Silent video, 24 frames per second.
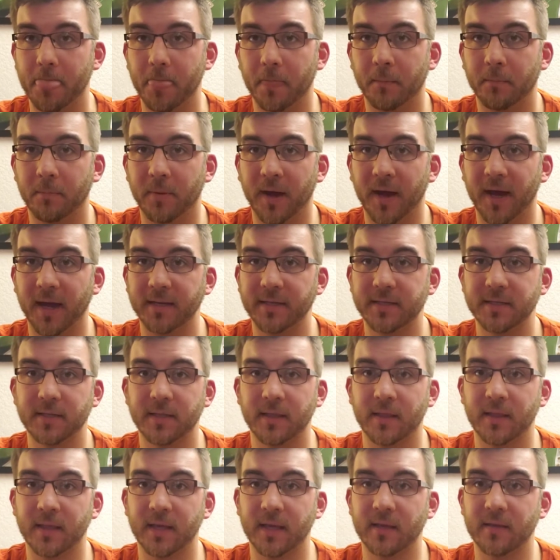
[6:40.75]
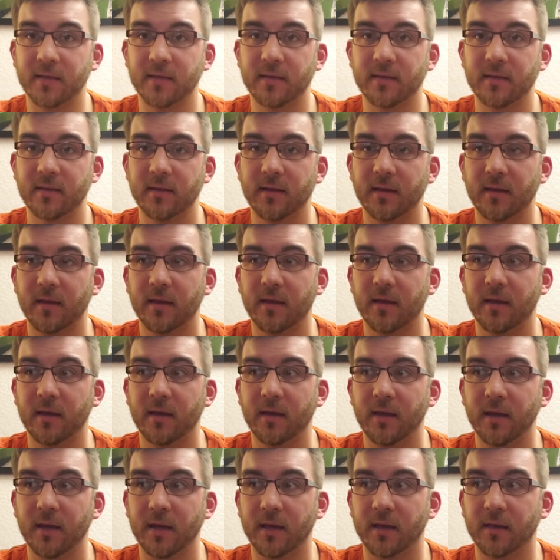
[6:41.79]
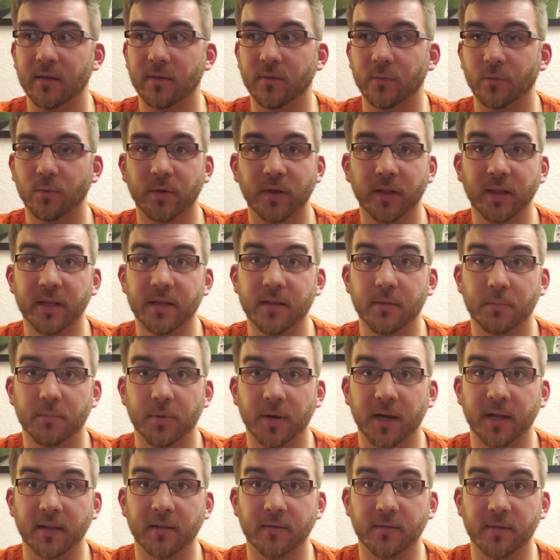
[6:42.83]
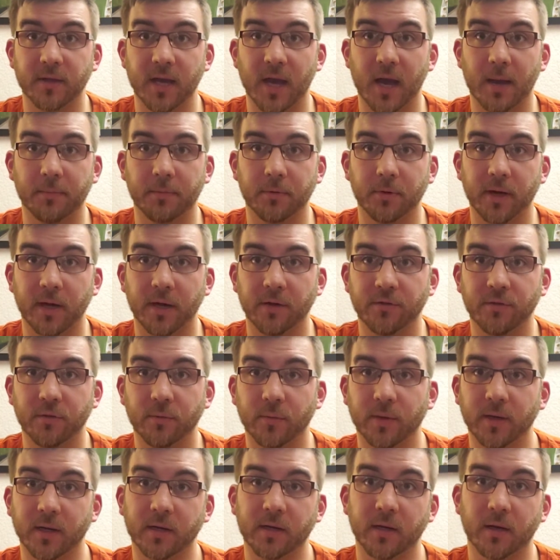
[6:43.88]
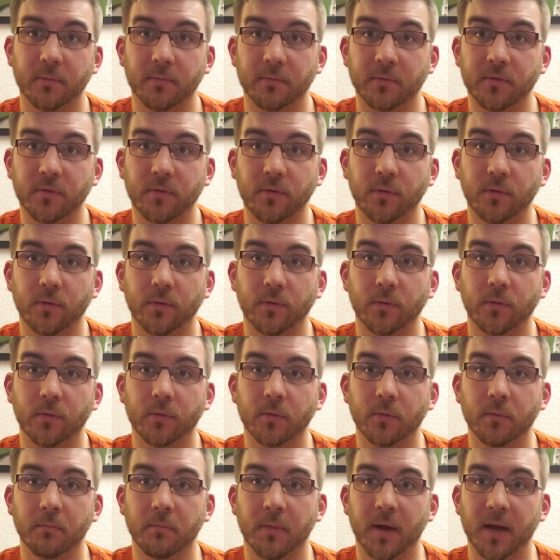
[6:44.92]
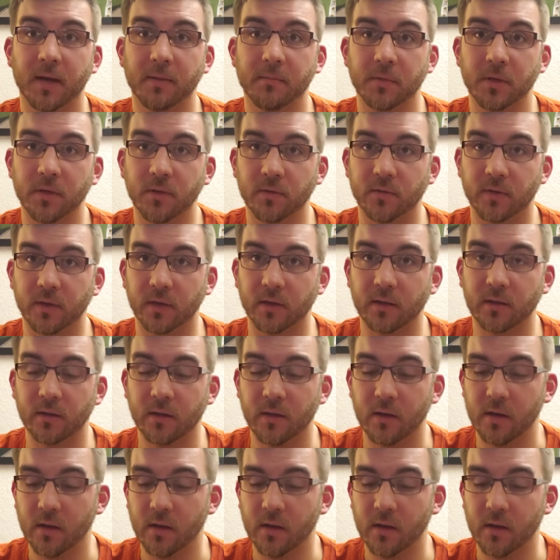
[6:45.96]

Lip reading: but this is really the brains of the operation when it comes to my music.